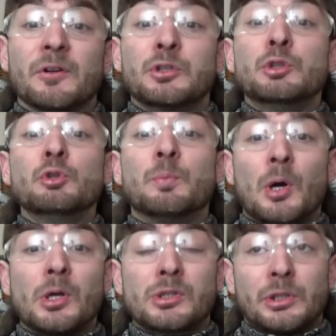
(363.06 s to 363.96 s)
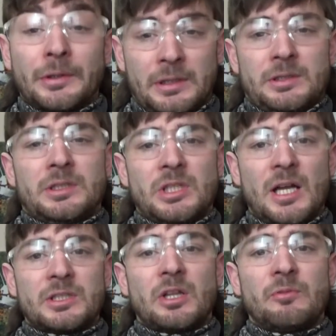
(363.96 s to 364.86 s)
you personally to
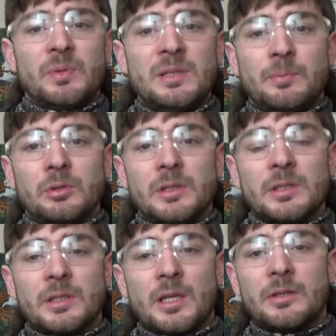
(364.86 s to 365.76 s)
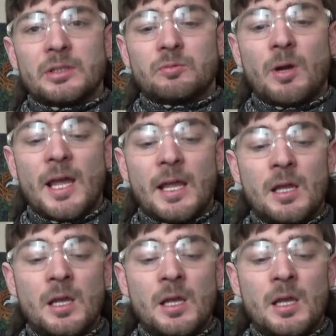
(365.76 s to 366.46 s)
judge other people in this way.